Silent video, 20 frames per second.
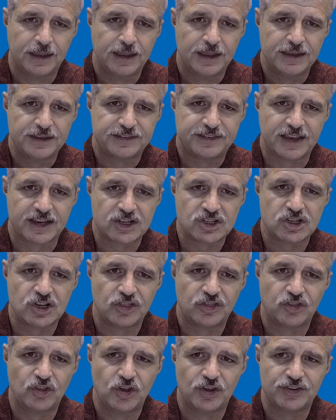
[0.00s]
Section
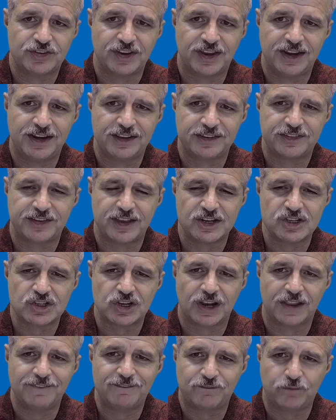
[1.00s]
13
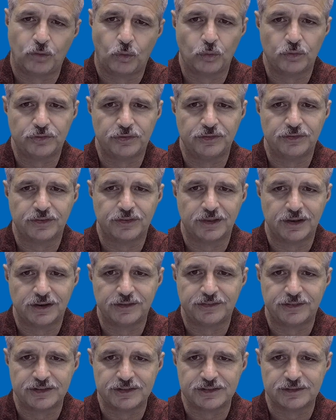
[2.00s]
essentially forces the
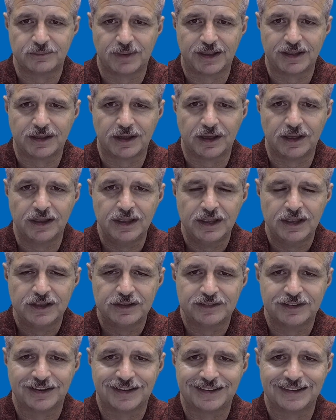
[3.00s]
decision maker
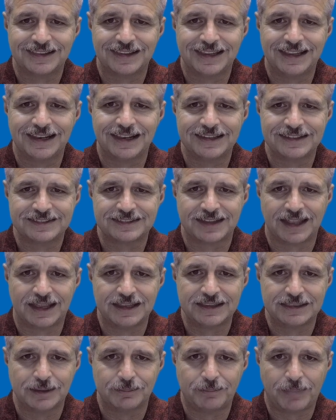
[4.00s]
to clearly
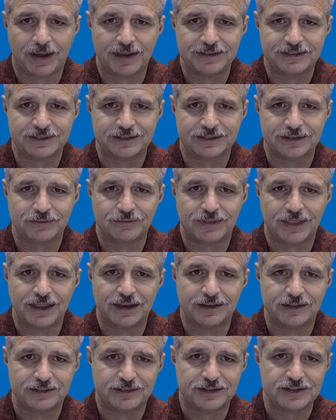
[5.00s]
state the basis of their
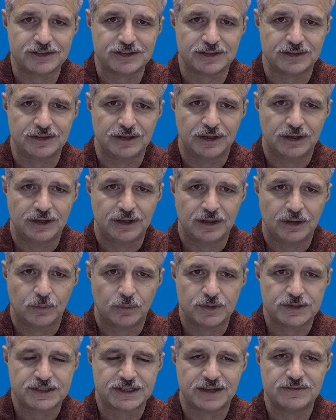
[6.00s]
decision,
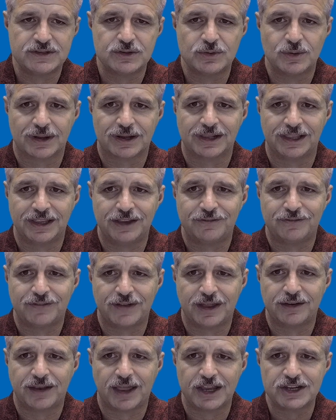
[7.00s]
which gives you a clear
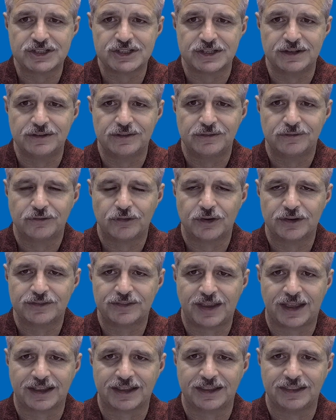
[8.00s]
foundation for
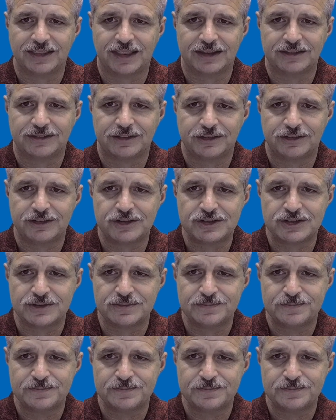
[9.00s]
attacking that decision.